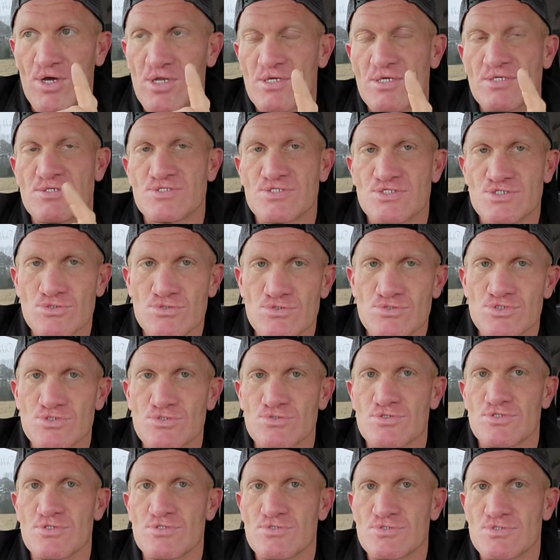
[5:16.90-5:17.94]
But it's your
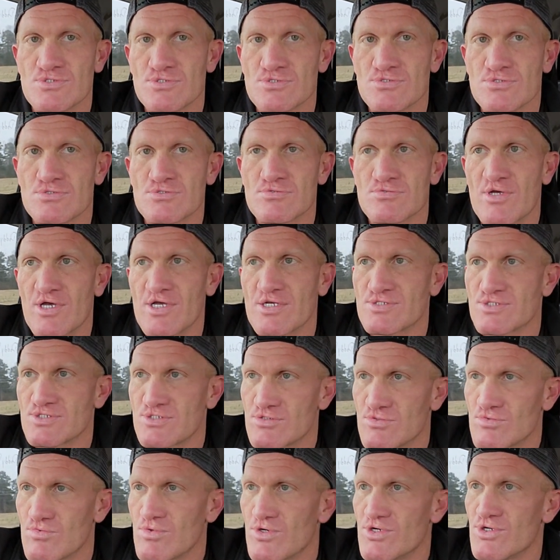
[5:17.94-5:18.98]
choice as
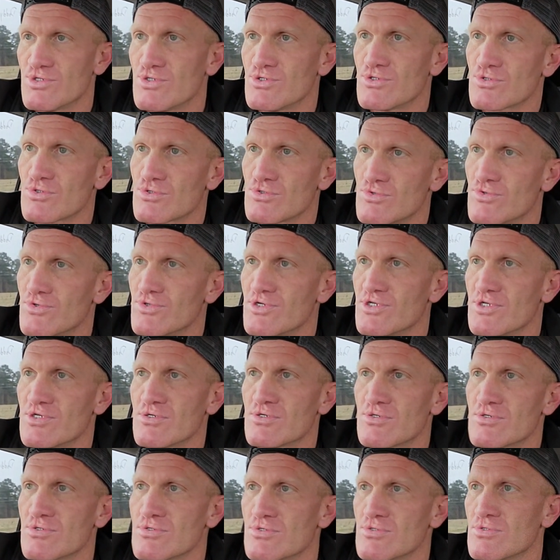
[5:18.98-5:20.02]
to what you're
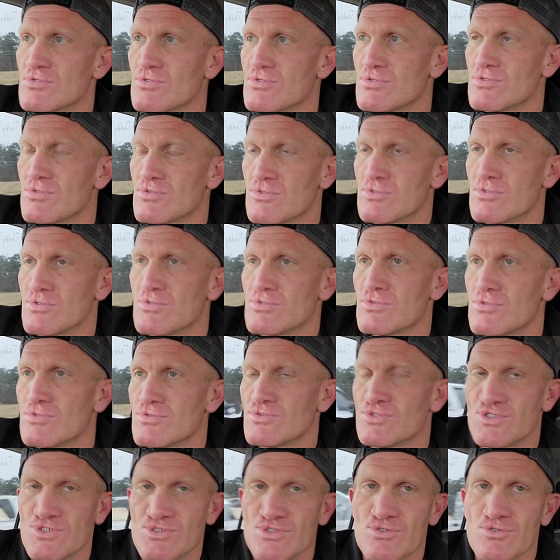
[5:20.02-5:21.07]
going
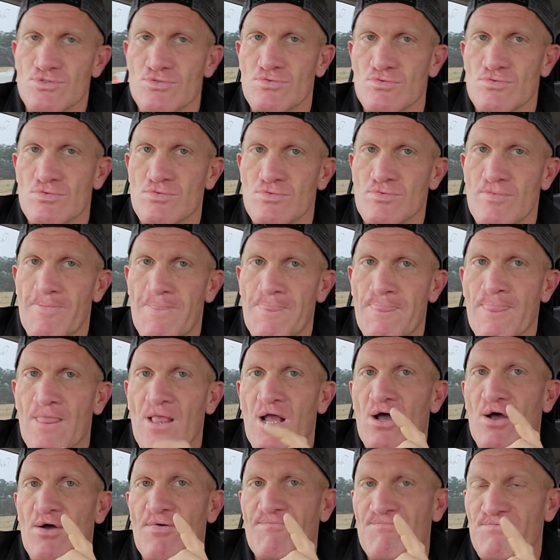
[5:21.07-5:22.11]
to do.
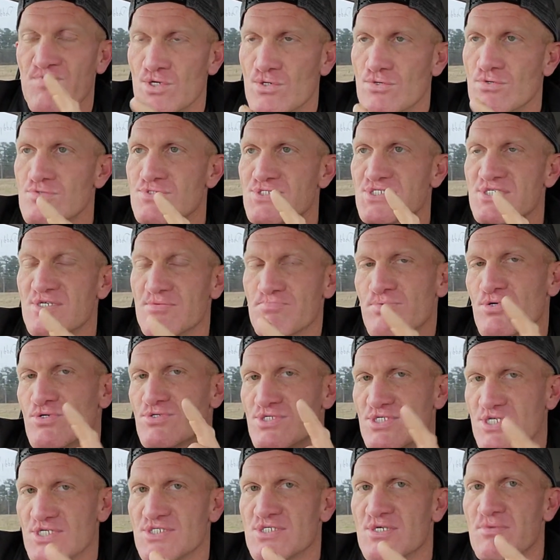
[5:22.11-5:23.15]
A few
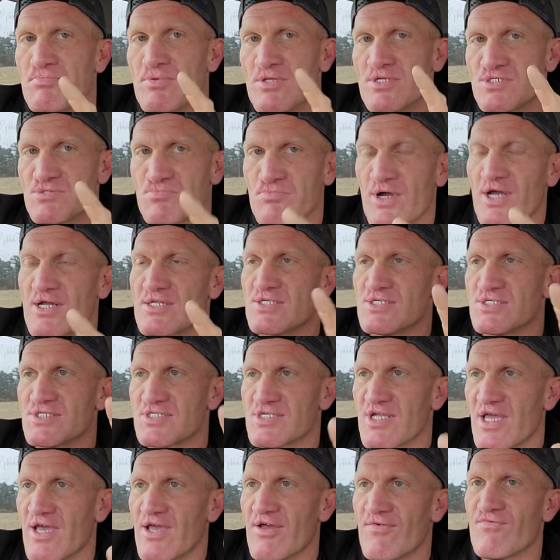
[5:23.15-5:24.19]
simple disciplines
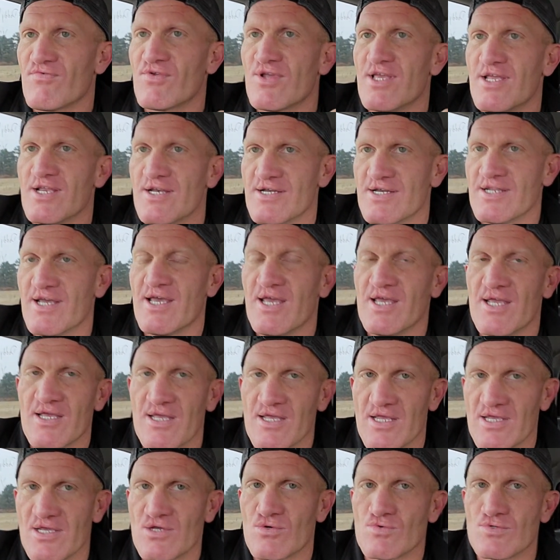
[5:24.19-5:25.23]
practiced every day
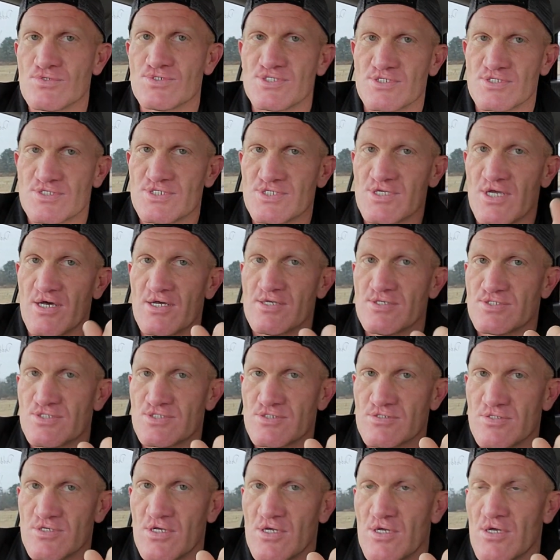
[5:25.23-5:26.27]
equals
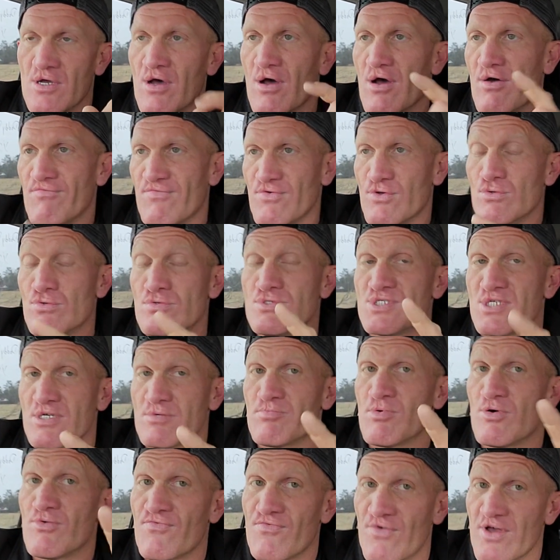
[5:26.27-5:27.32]
success. A few
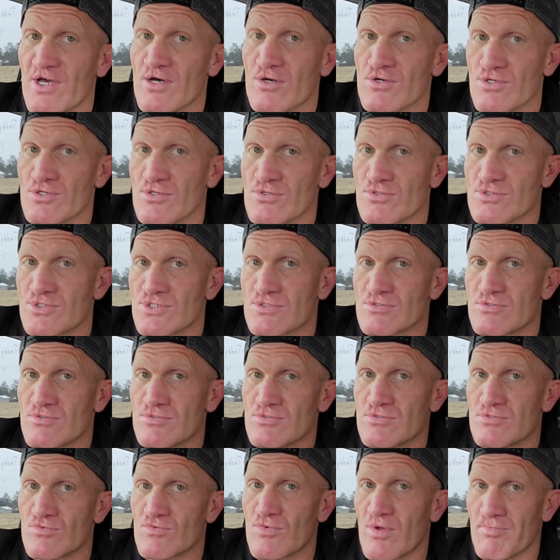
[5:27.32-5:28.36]
simple failures
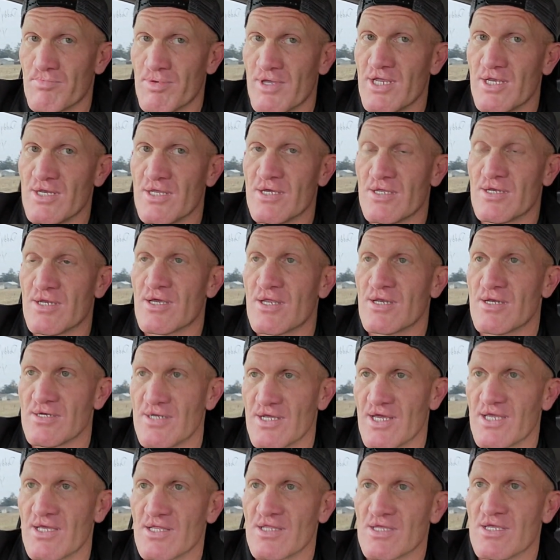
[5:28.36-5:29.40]

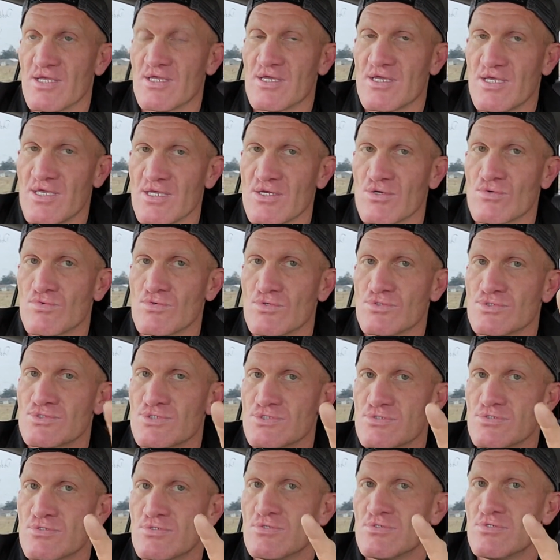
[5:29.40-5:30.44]
repeated daily
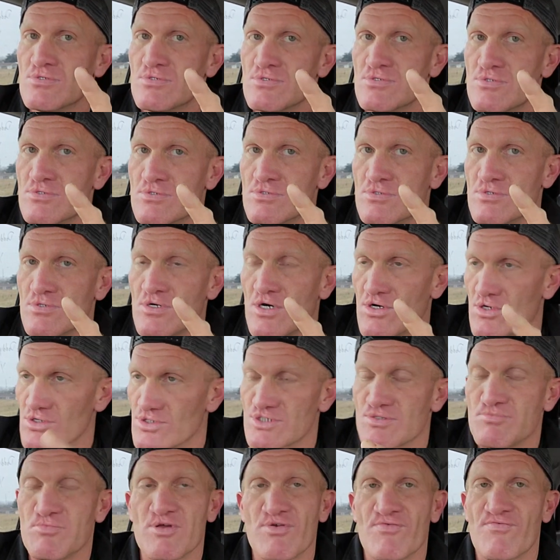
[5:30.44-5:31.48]
equals
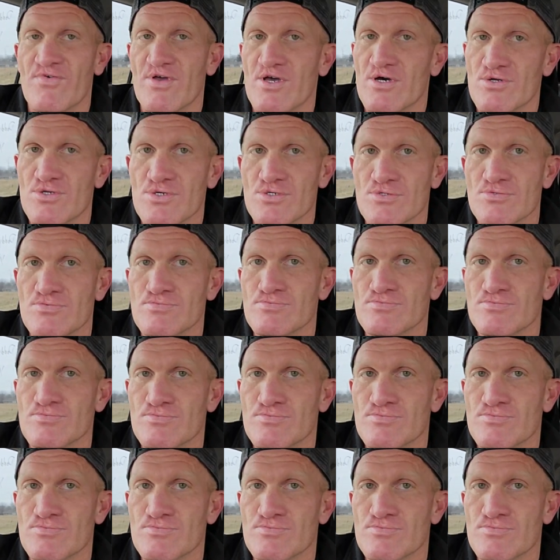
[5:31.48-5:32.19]
ultimate failure.